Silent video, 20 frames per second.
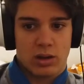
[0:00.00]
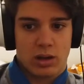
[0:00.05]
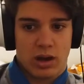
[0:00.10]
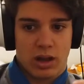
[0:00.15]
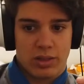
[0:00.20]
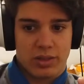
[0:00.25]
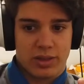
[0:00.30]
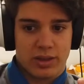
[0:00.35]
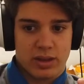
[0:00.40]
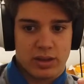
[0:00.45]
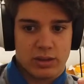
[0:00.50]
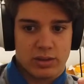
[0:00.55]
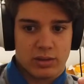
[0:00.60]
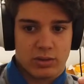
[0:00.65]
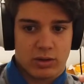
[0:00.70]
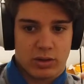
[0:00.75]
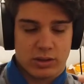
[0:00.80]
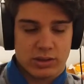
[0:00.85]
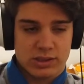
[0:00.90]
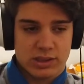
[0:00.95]
I think
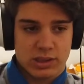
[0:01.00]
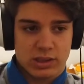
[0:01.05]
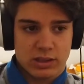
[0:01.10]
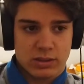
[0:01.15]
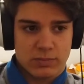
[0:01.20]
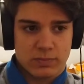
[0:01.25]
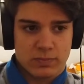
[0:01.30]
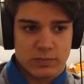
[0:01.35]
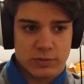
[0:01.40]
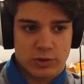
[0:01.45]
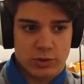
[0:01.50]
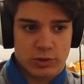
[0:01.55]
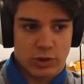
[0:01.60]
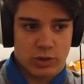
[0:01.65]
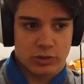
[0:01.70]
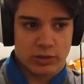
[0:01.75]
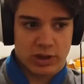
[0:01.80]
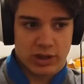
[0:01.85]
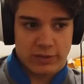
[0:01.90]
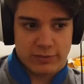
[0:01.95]
honestly, you
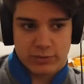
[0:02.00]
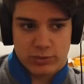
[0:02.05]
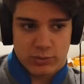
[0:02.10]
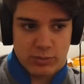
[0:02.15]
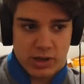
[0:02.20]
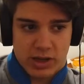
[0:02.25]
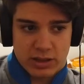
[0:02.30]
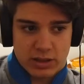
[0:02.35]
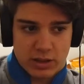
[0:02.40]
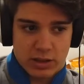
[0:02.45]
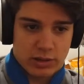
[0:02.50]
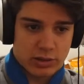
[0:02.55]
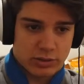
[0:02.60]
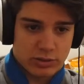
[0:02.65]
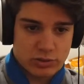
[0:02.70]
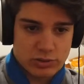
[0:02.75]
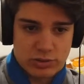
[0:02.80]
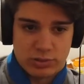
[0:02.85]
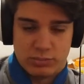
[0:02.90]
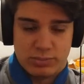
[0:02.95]
don't have to make a
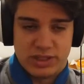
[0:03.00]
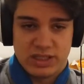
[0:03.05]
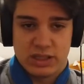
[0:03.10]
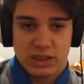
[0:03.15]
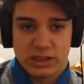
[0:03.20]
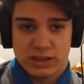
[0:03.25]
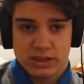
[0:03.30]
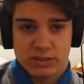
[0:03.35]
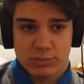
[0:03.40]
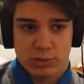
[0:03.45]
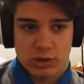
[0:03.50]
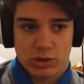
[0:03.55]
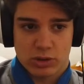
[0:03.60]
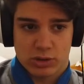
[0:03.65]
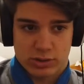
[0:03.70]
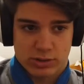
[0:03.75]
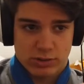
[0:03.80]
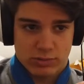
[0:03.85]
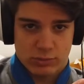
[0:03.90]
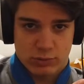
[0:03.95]
to-be list
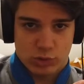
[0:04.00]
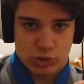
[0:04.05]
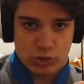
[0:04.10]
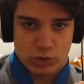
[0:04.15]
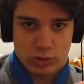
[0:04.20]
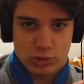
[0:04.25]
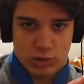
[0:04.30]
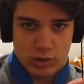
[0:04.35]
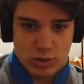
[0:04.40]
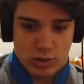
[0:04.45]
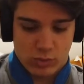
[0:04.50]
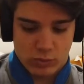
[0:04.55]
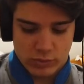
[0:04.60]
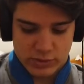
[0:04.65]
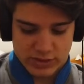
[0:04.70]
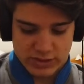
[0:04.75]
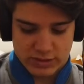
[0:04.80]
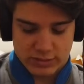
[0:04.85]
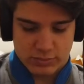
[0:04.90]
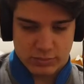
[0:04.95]
because you should
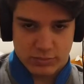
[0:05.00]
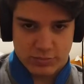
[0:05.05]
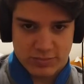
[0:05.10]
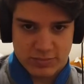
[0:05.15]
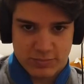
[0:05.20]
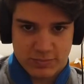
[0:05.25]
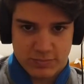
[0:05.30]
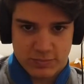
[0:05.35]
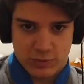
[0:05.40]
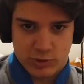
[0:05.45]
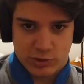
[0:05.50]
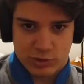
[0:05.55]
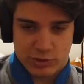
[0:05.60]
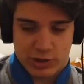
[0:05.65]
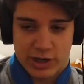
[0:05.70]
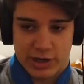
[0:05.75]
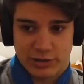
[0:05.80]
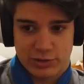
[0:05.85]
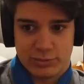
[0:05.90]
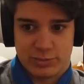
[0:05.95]
always
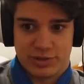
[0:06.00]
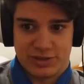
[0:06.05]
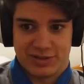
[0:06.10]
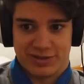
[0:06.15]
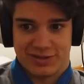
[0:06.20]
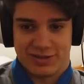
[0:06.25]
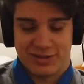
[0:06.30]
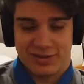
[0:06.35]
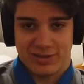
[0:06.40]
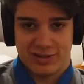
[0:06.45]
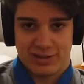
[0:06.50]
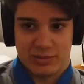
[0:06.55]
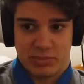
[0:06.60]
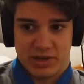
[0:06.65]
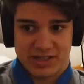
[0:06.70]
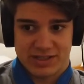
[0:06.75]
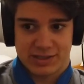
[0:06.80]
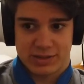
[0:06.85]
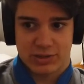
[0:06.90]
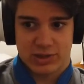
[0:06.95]
try to be the
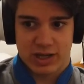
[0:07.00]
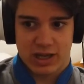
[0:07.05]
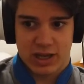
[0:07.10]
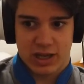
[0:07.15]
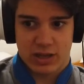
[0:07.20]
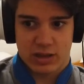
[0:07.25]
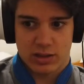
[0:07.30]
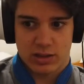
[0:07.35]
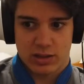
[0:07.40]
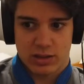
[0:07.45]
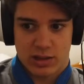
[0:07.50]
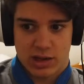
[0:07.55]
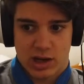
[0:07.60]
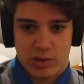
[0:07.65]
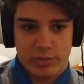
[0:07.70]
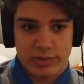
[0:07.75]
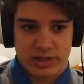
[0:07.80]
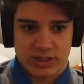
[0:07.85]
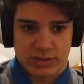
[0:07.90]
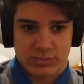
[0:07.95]
best you can in
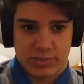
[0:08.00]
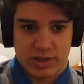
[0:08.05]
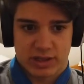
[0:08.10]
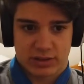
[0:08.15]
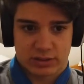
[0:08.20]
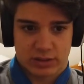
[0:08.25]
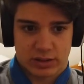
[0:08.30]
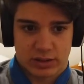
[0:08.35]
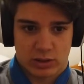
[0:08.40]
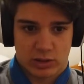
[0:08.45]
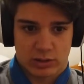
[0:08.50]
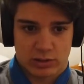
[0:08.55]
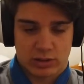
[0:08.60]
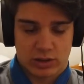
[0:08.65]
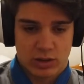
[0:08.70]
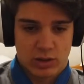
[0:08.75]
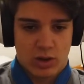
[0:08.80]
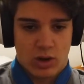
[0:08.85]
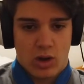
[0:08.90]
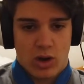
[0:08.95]
every aspect and
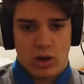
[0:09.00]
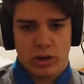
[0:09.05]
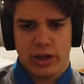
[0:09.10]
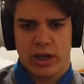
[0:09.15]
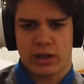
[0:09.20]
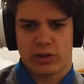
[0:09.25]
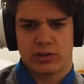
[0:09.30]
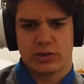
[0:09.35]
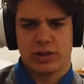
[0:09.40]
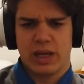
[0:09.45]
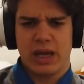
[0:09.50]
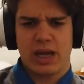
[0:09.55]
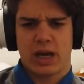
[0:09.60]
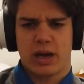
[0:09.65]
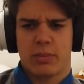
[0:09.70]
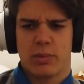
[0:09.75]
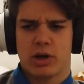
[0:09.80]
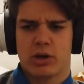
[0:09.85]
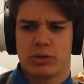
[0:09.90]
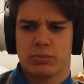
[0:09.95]
not, okay, today
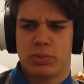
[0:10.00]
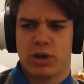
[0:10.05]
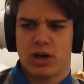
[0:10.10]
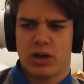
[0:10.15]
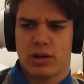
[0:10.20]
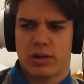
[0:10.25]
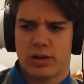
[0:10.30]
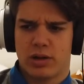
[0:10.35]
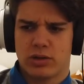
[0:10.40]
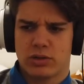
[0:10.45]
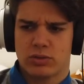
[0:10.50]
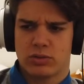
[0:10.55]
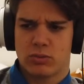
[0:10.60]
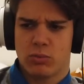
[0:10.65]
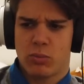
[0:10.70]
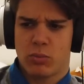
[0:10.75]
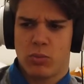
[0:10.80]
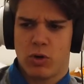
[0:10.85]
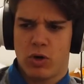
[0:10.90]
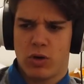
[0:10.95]
I'm a good partner,
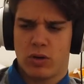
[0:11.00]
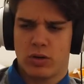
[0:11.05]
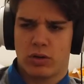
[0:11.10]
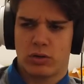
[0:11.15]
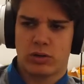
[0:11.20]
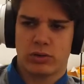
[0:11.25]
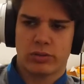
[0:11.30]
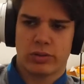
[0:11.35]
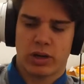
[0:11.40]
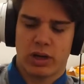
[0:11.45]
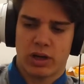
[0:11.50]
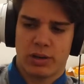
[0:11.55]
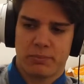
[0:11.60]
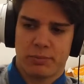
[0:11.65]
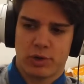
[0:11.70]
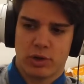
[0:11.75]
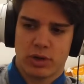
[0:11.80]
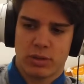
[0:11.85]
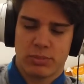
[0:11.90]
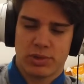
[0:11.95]
tomorrow
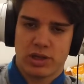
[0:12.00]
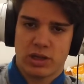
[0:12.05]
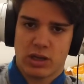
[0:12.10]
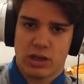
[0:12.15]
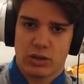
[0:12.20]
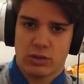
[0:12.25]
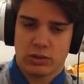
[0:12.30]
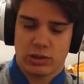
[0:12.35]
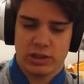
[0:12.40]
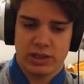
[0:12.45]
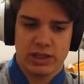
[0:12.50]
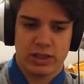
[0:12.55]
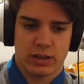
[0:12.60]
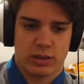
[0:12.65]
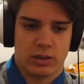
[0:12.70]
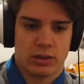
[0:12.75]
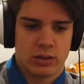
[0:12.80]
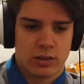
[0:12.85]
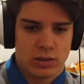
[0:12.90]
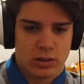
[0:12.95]
I'm gonna be a good
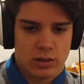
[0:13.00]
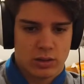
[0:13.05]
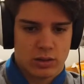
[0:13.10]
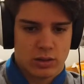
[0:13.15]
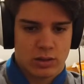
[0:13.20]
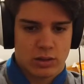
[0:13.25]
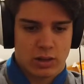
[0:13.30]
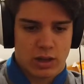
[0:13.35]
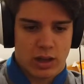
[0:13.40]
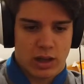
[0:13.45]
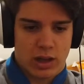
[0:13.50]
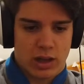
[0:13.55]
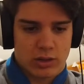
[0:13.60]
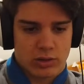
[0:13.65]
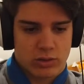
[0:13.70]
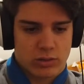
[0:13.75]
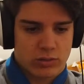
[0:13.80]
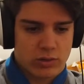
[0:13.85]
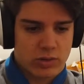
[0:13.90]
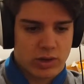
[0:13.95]
leader.
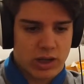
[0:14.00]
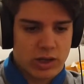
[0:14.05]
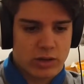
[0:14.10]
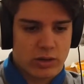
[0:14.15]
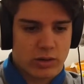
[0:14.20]
And today